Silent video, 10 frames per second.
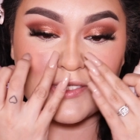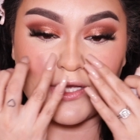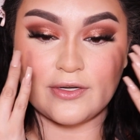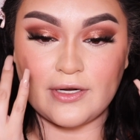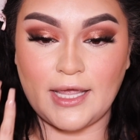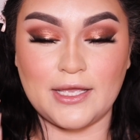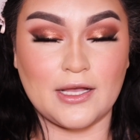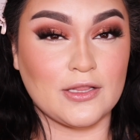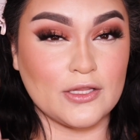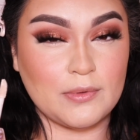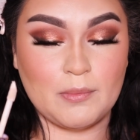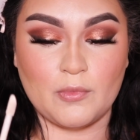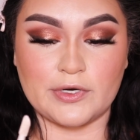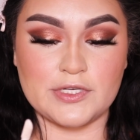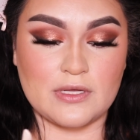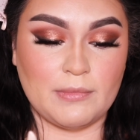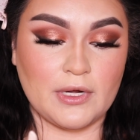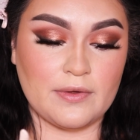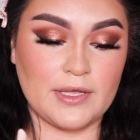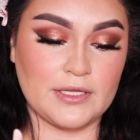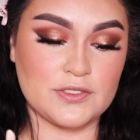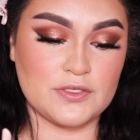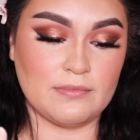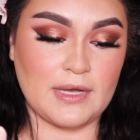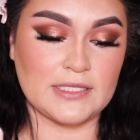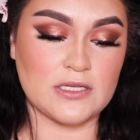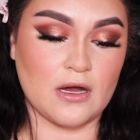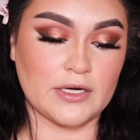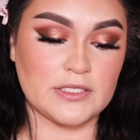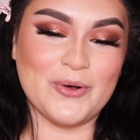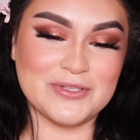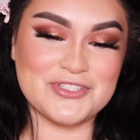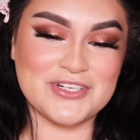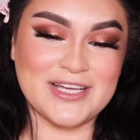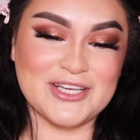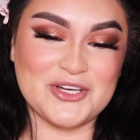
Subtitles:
under eye a little bit more, so I'm going to go into my Tarte Ultra